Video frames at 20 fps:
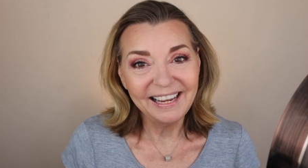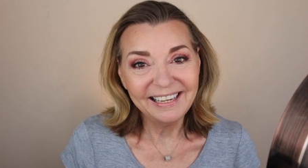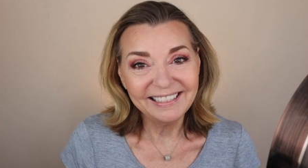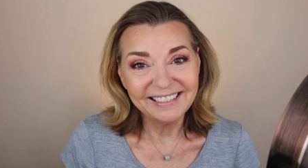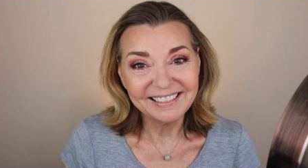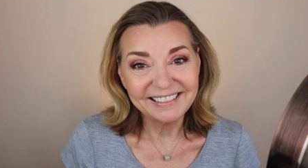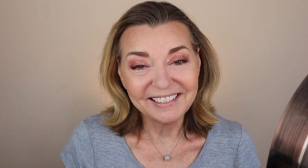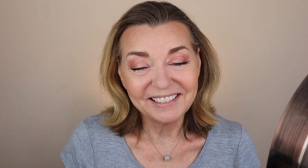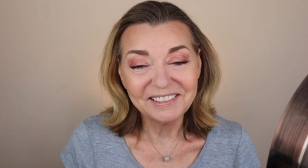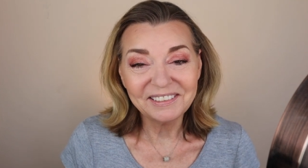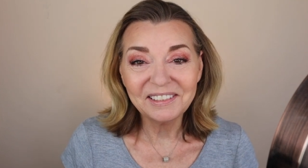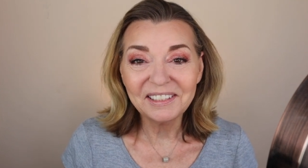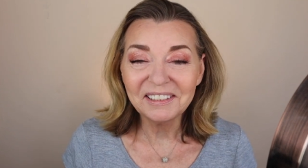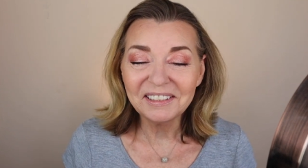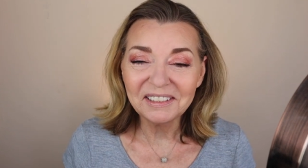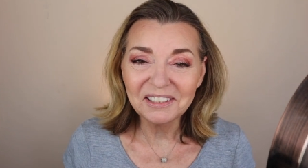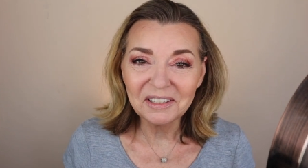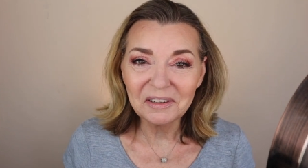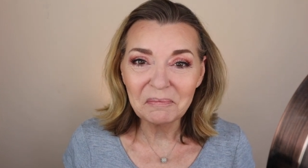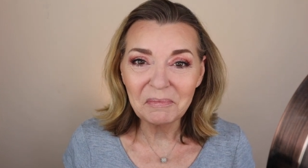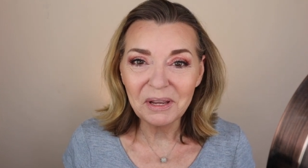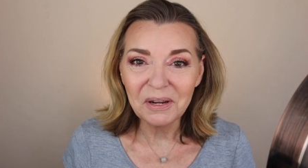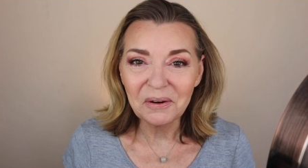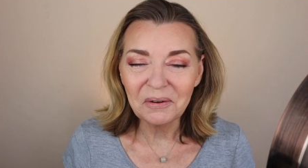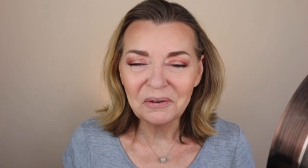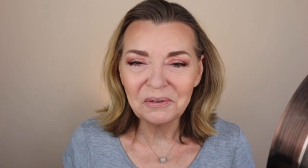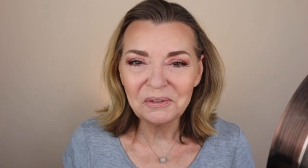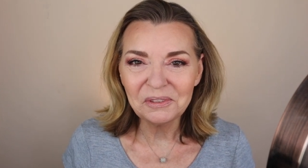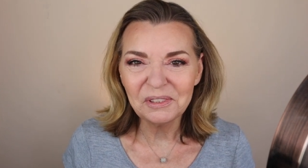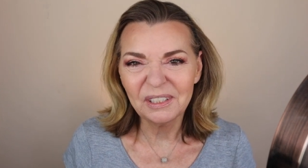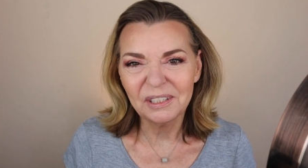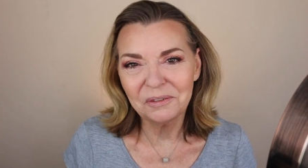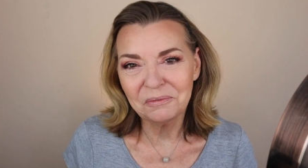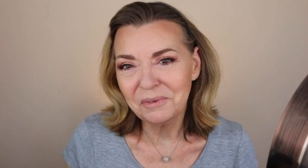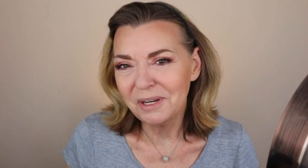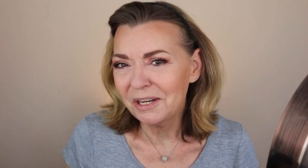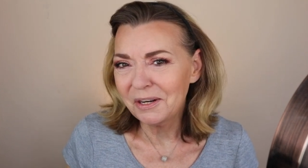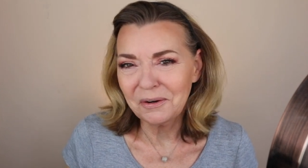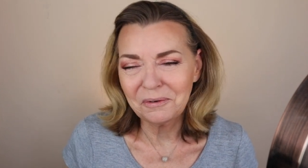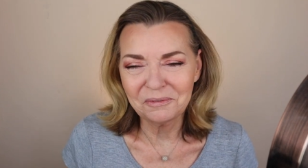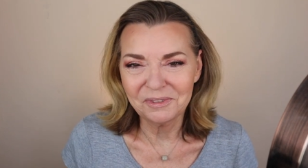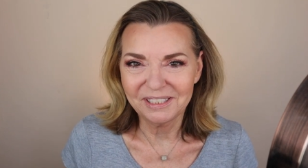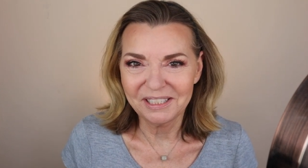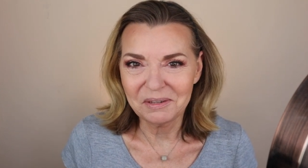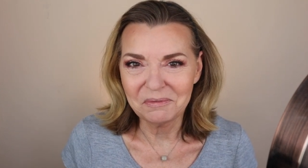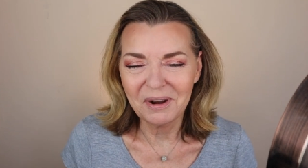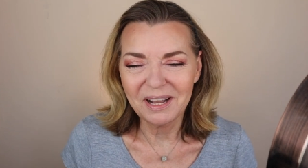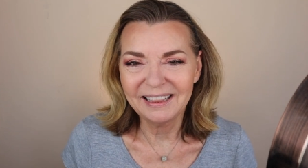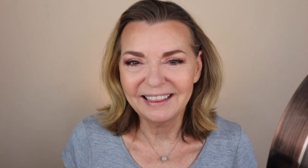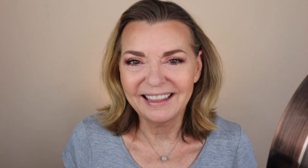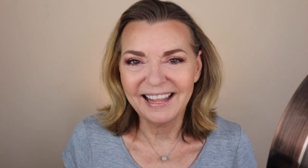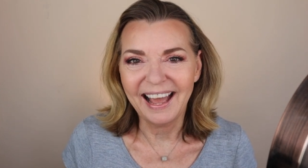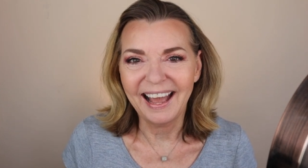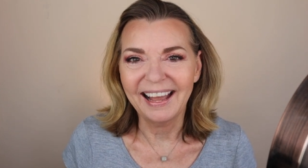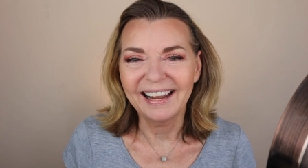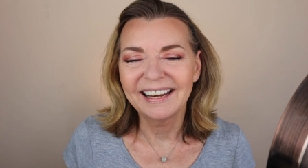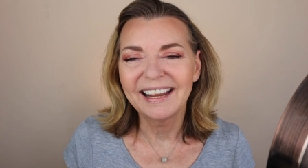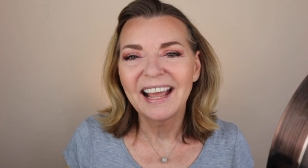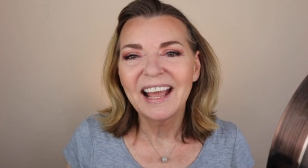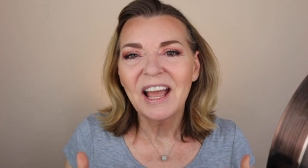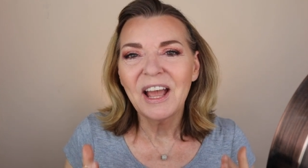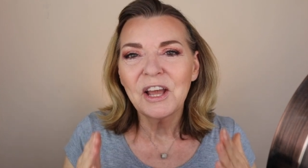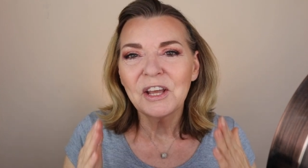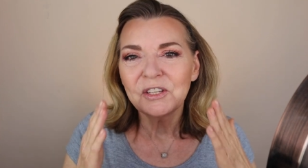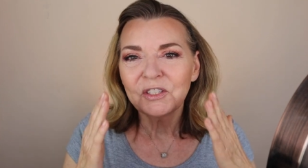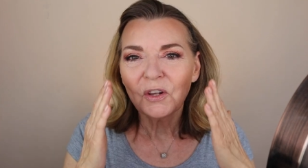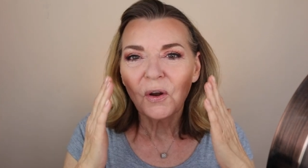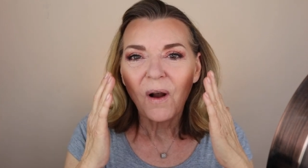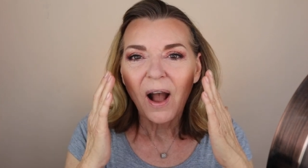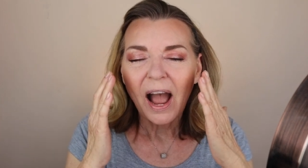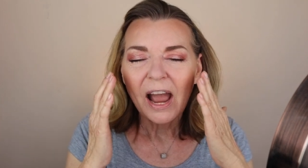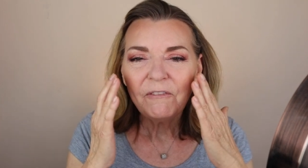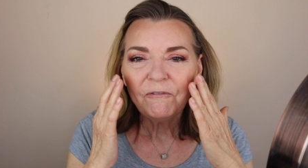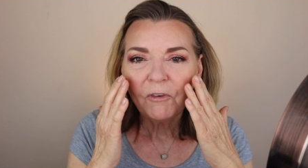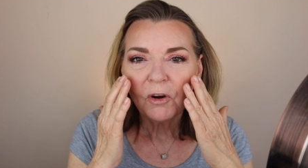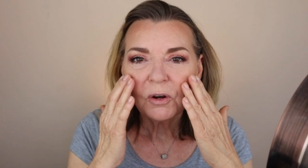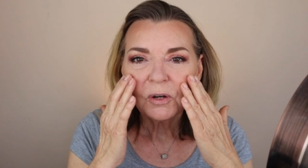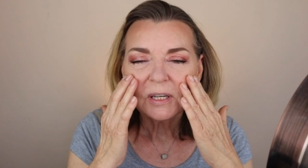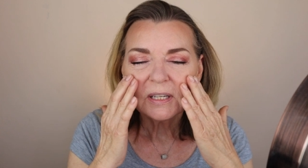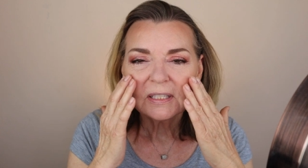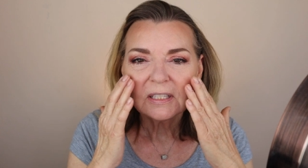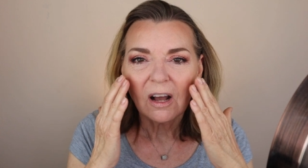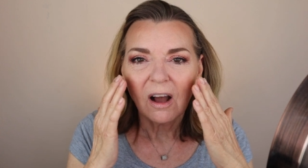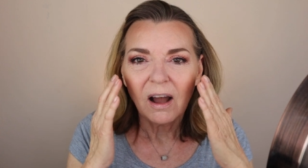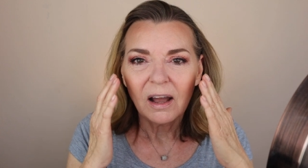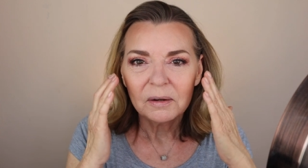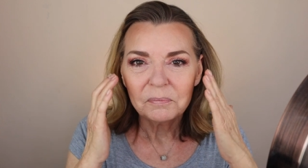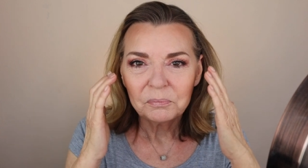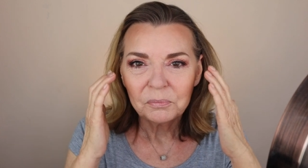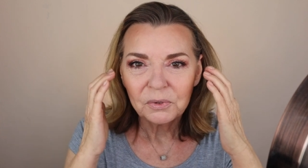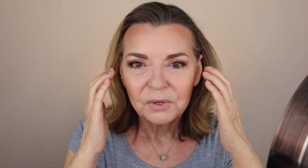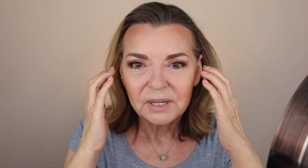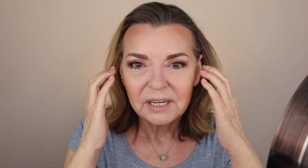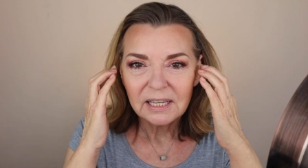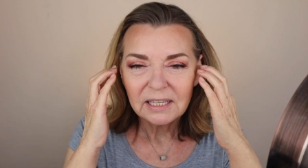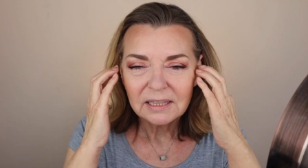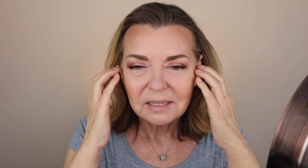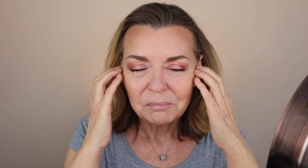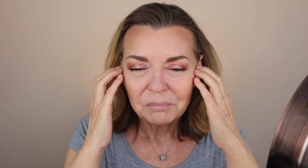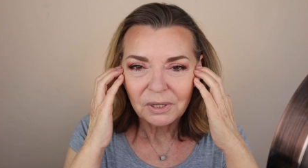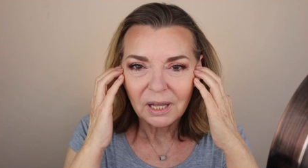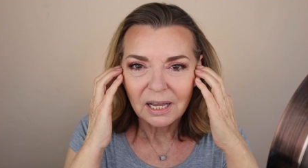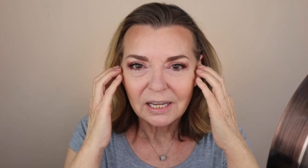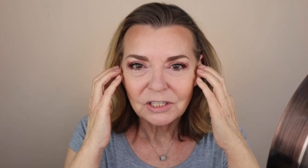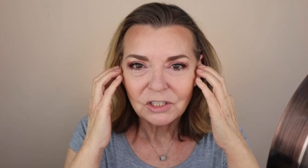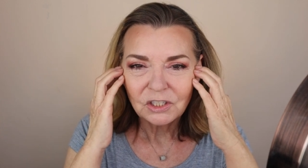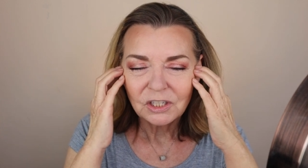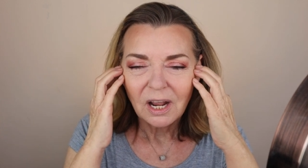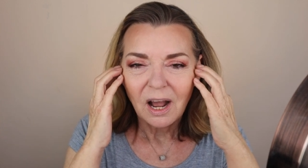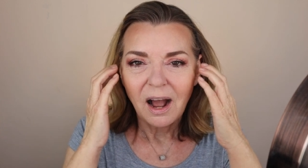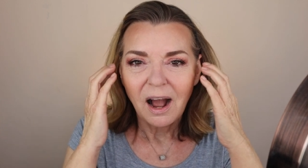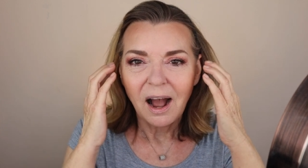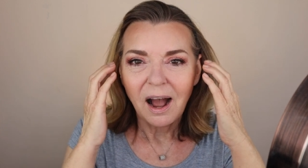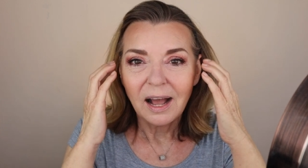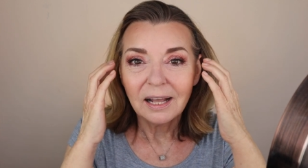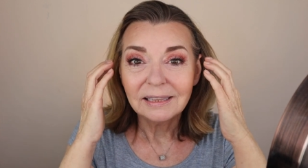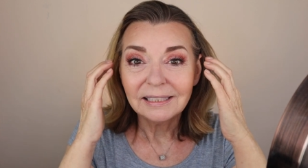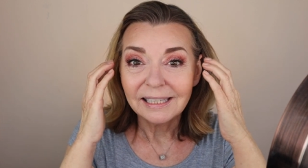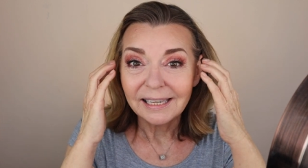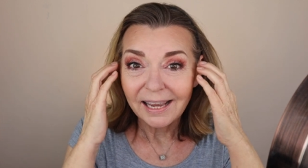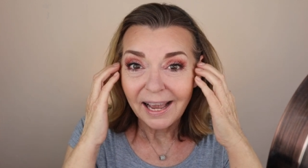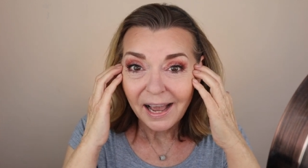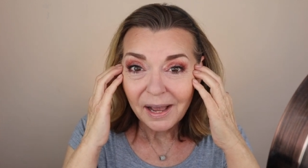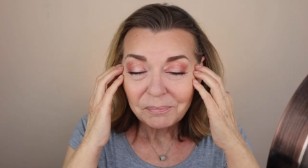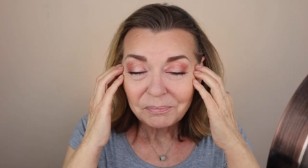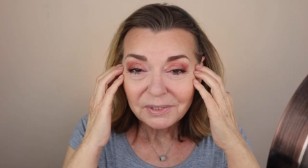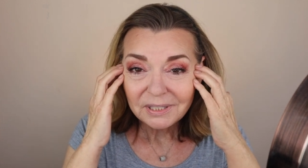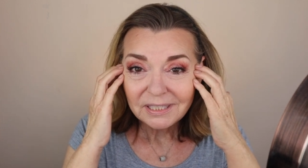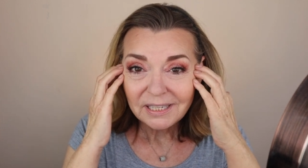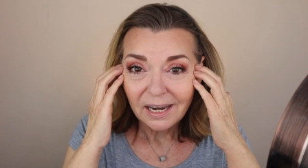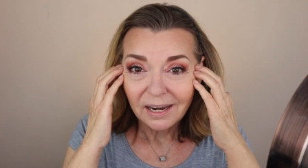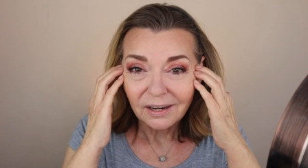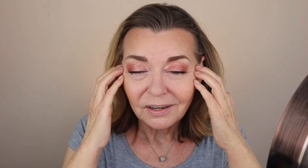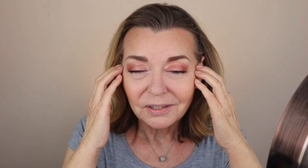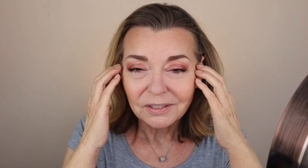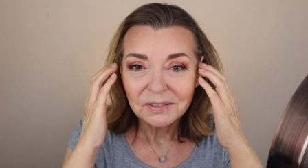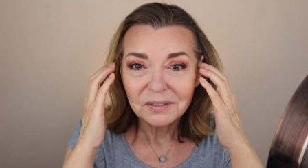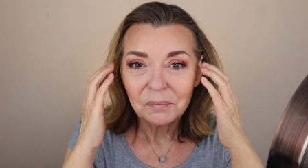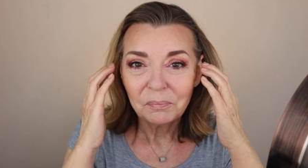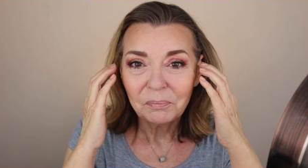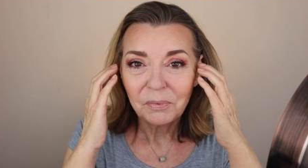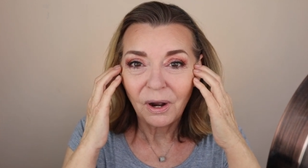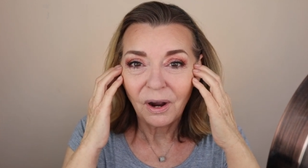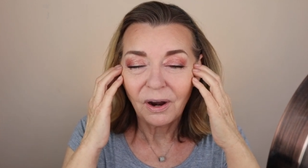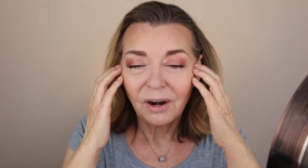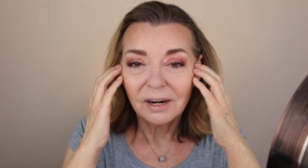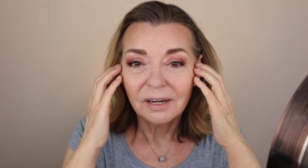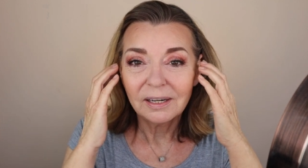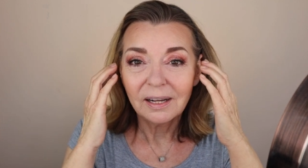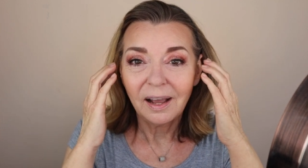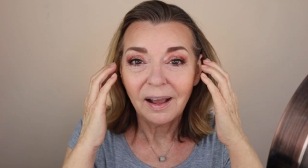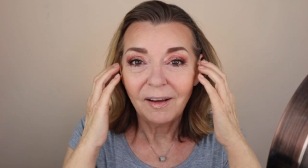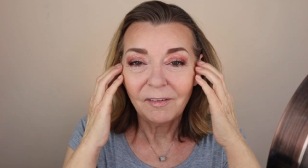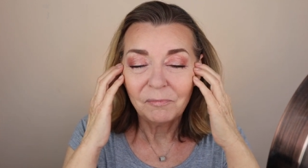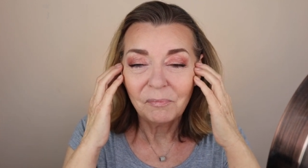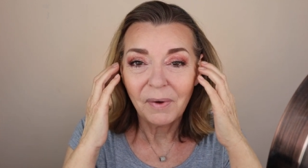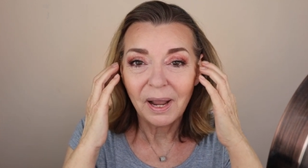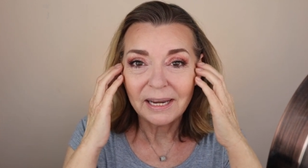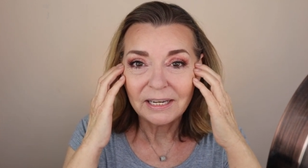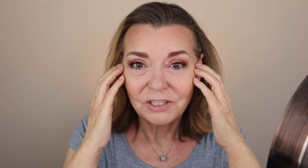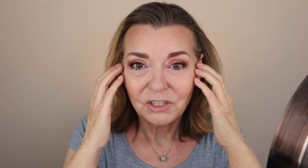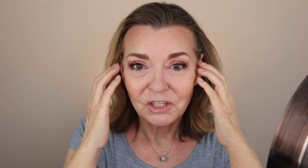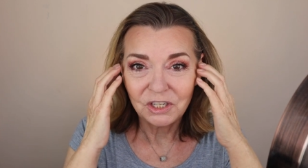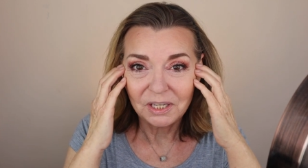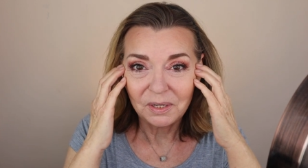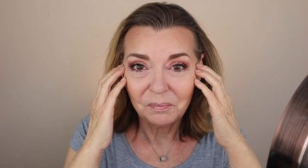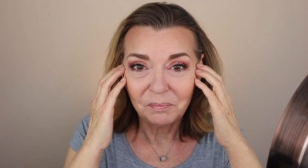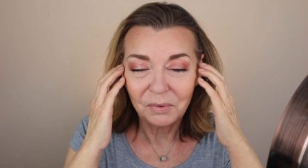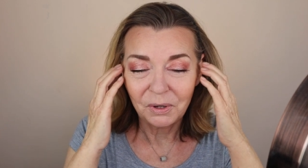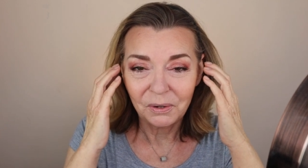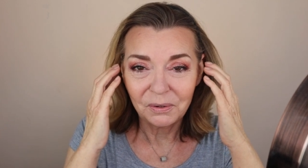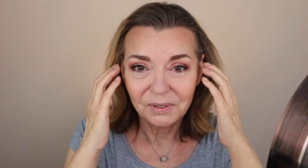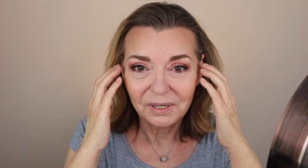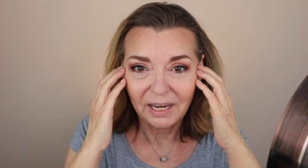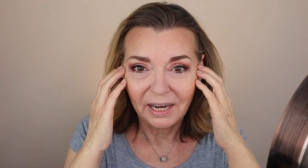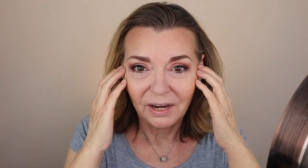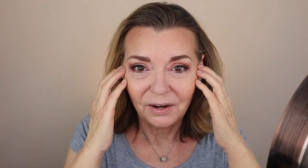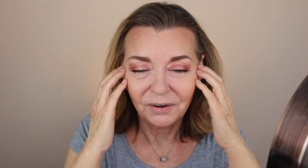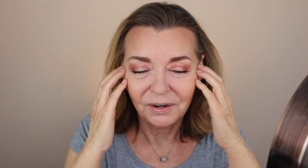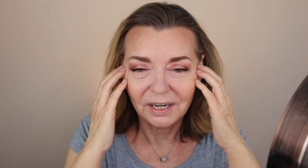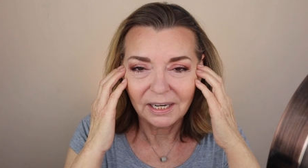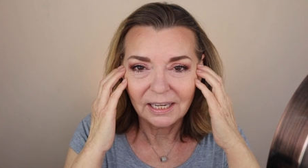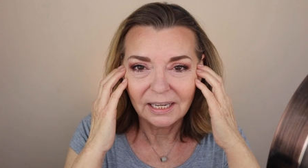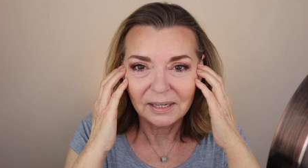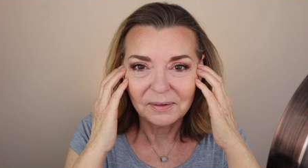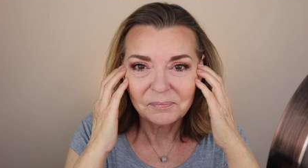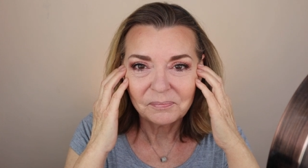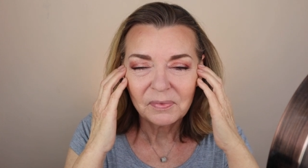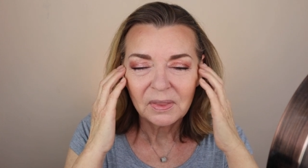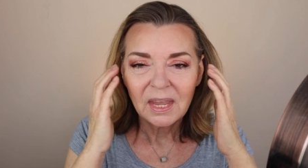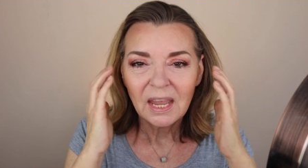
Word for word: make us look a little bit older, and we don't really want that. So I focus on putting the blush on the upstairs part of my cheekbone area.